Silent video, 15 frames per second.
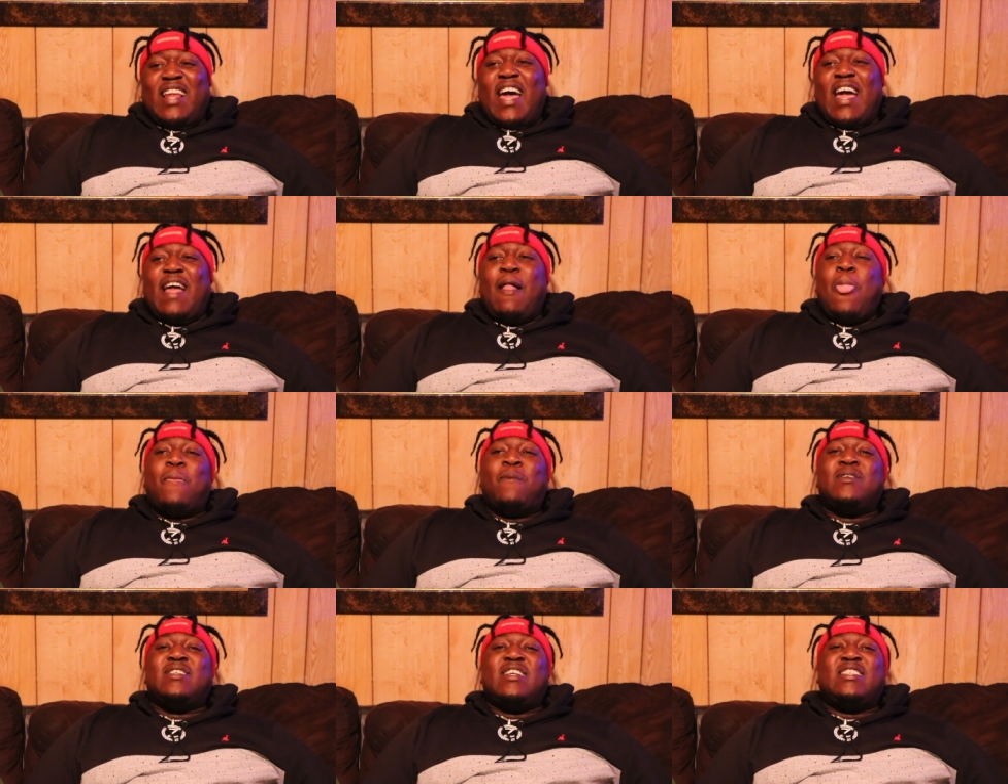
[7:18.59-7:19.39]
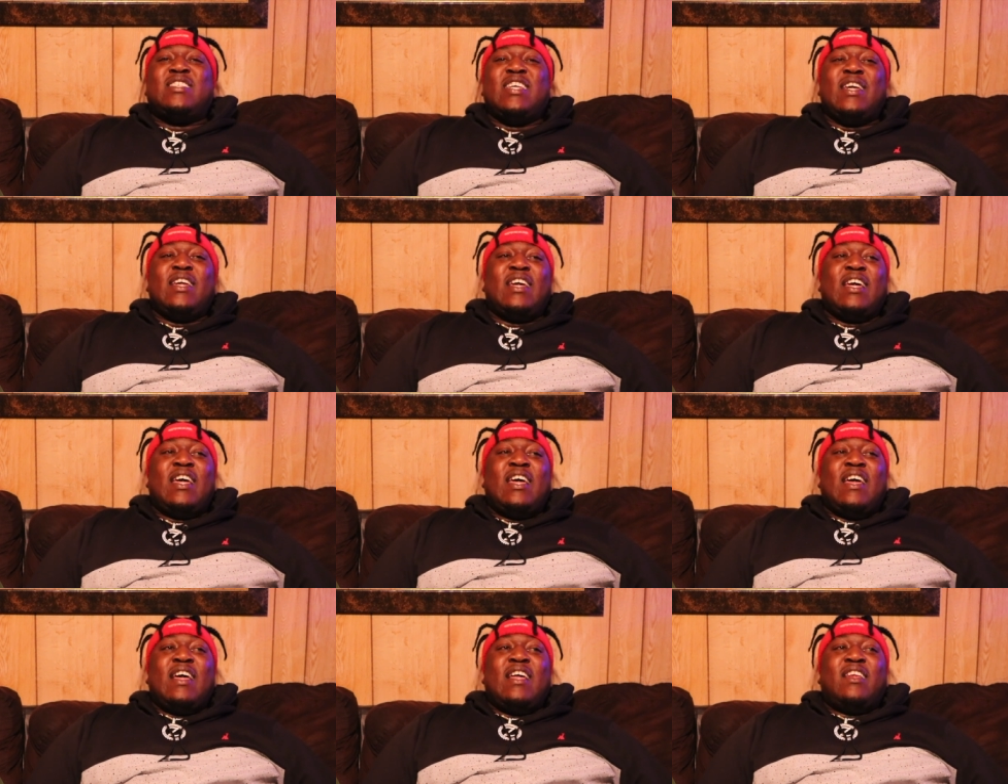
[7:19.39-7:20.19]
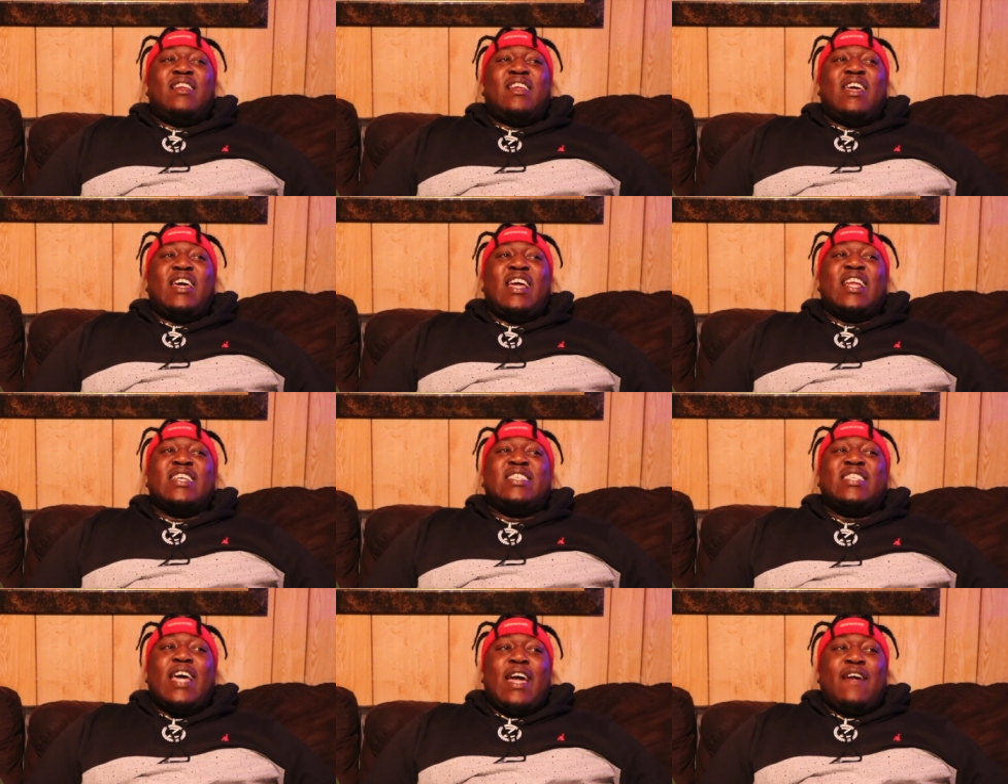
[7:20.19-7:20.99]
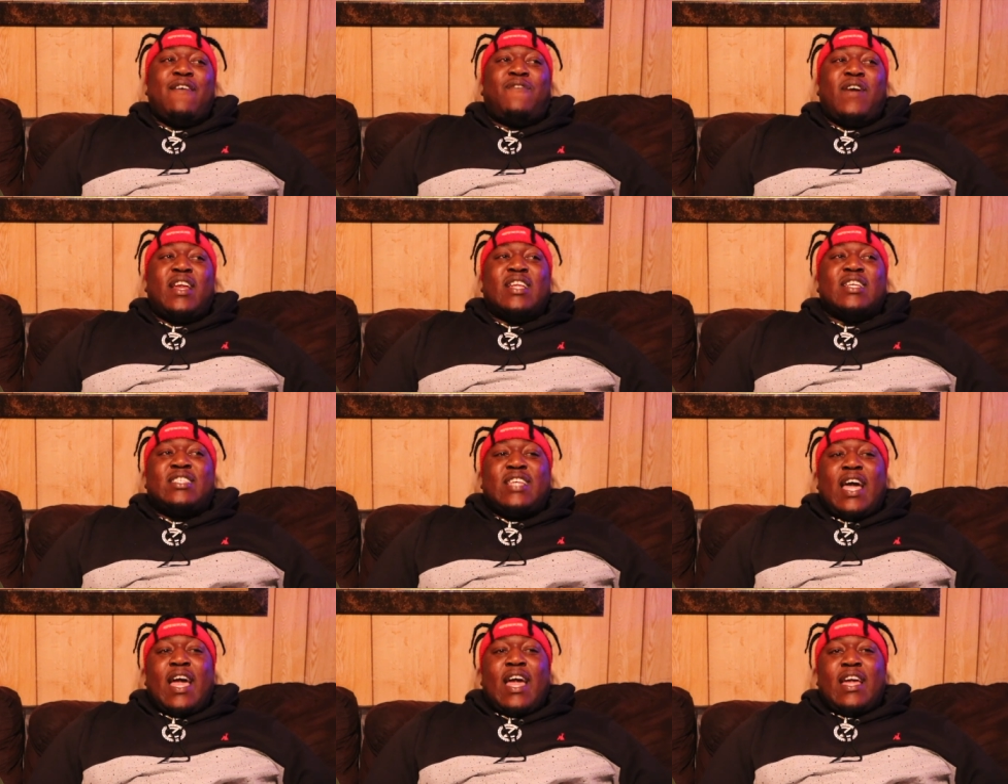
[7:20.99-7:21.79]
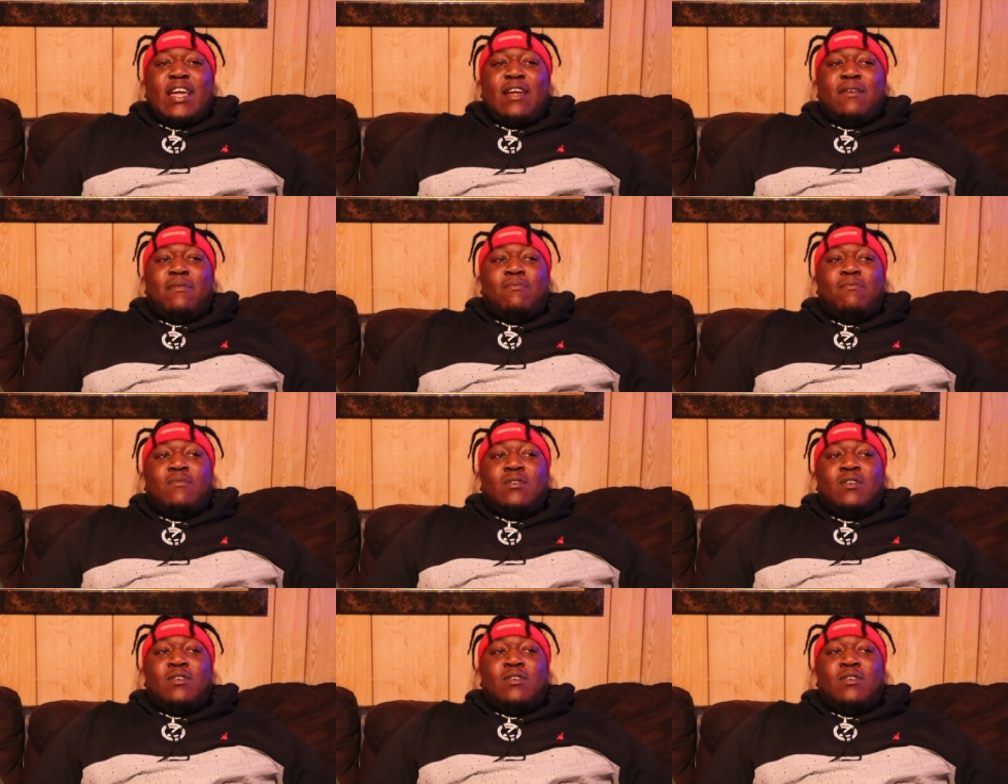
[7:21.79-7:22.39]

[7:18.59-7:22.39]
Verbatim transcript: Like, see, in the same, in the same,